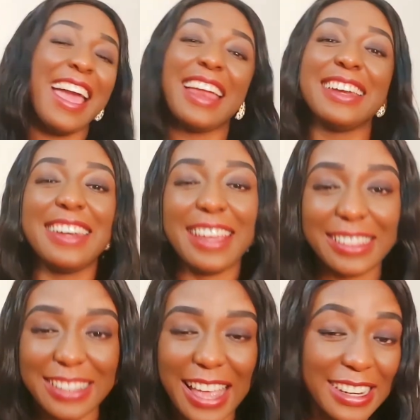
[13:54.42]
that
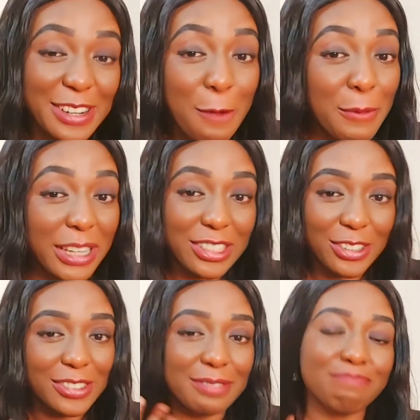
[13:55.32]
I did not
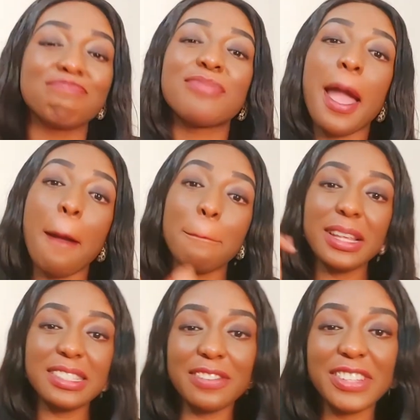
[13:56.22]
mention, please
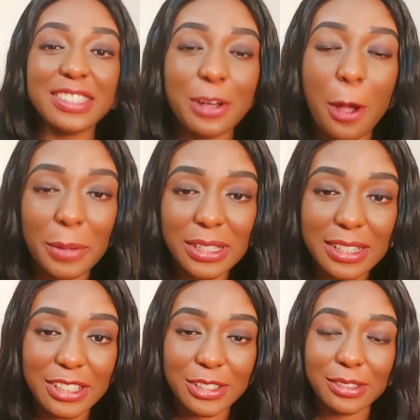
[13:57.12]
leave it in the comment
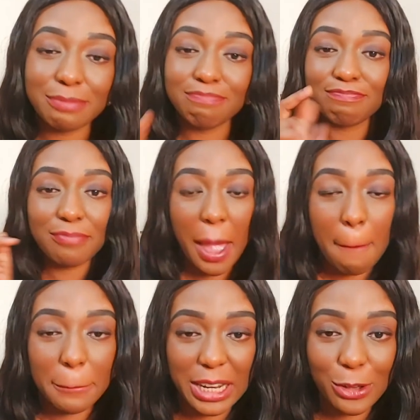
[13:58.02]
section
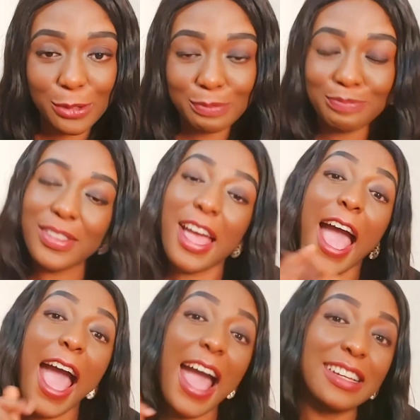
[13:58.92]
below
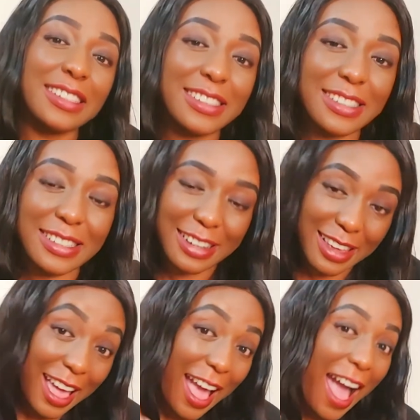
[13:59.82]
and
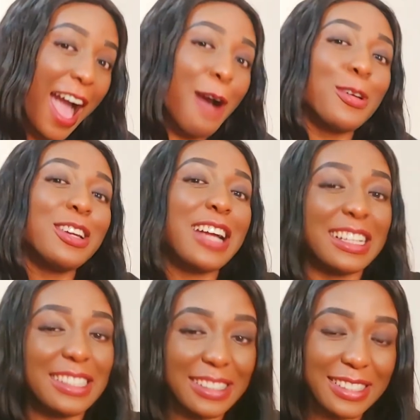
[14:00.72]
I will look at
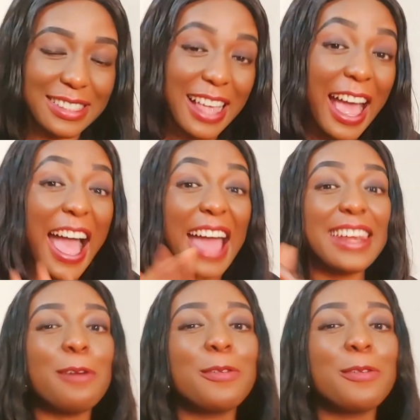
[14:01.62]
it and I will